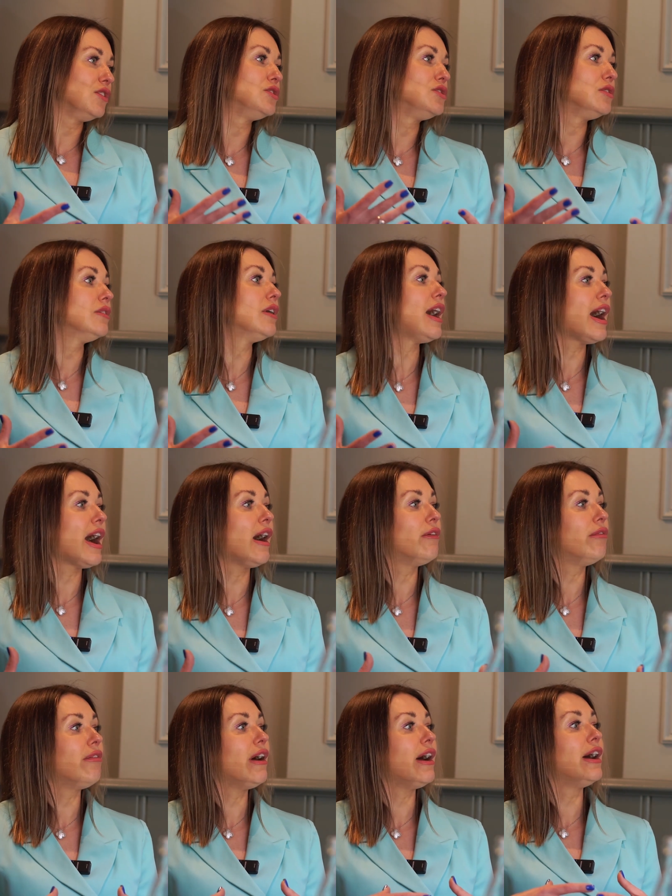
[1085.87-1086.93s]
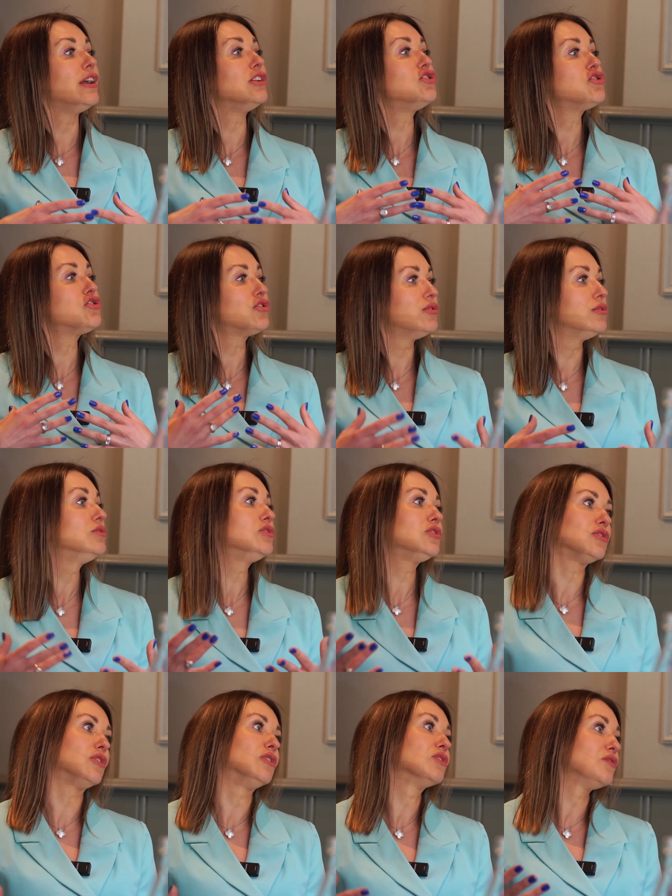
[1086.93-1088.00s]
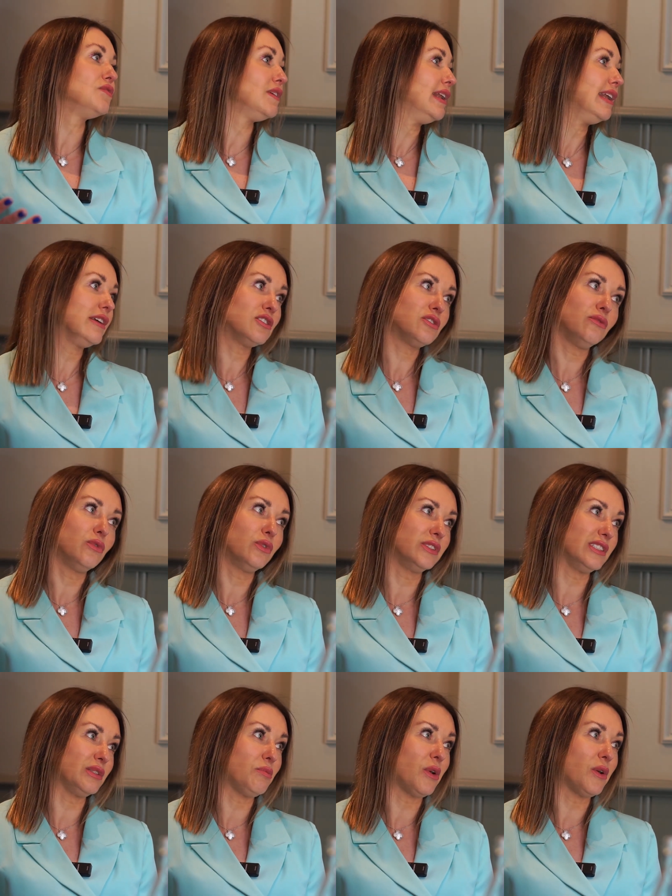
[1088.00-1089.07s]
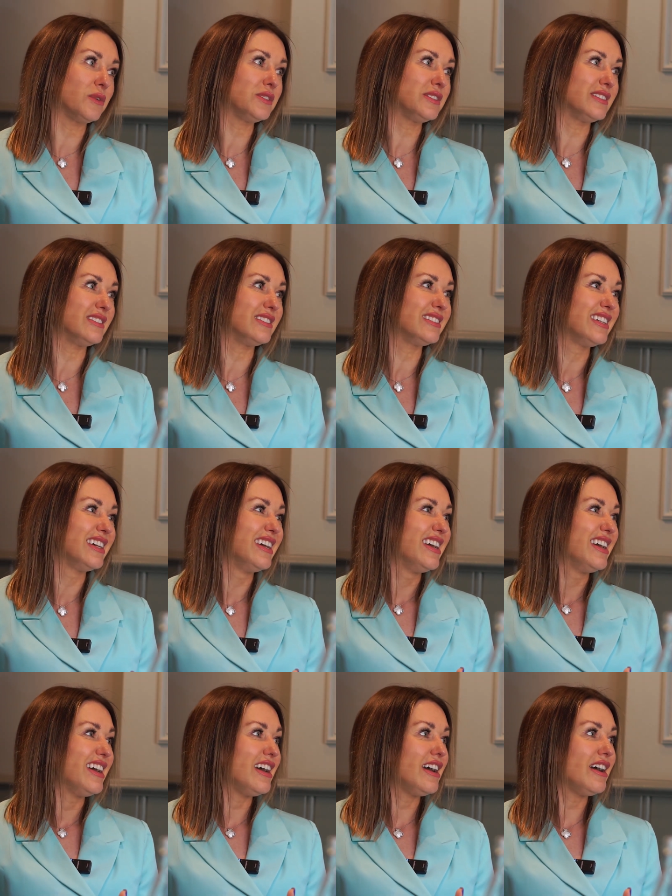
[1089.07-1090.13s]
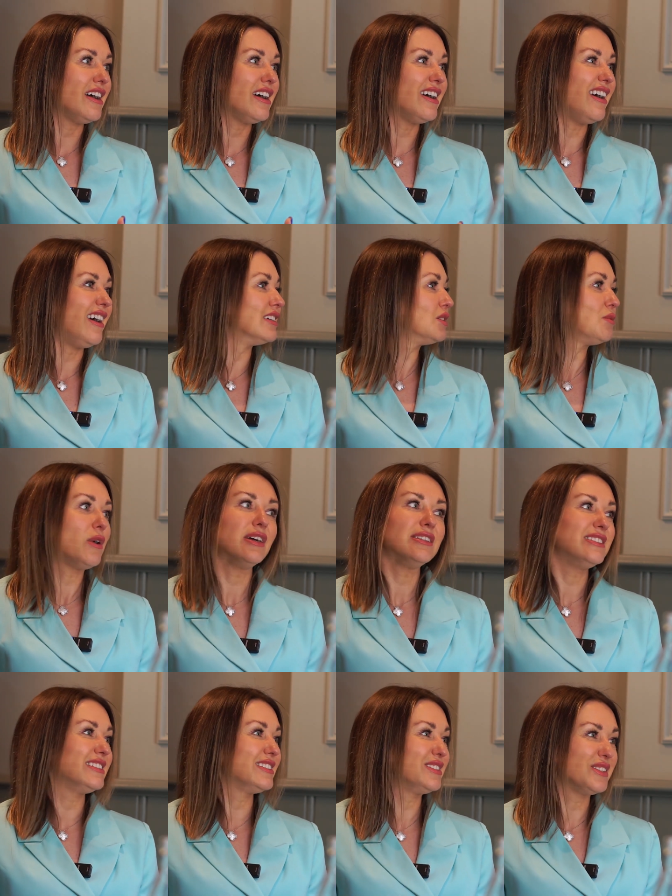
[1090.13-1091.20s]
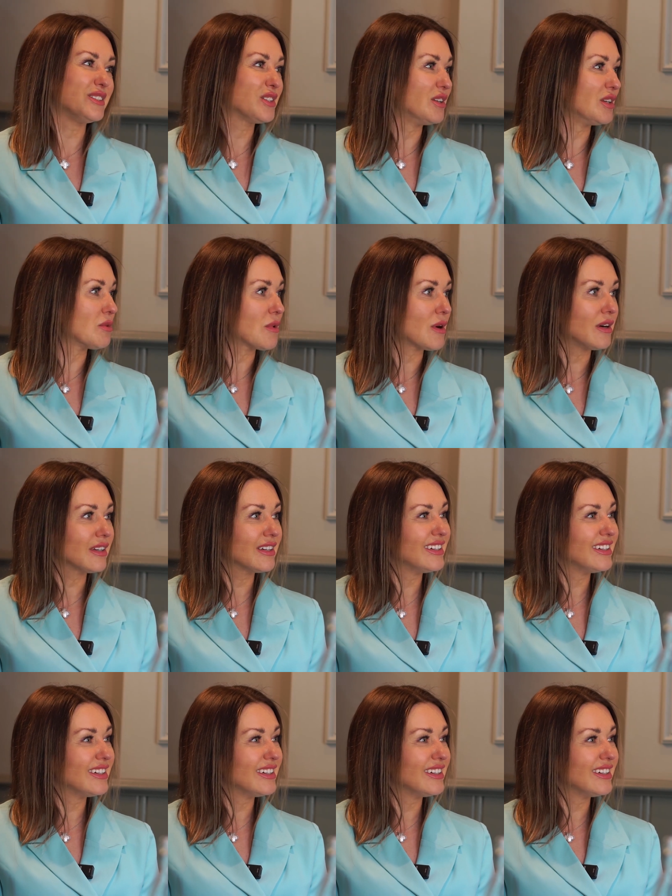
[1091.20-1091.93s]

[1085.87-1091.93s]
do have a true strong feeling towards a person. Otherwise it's not going to work.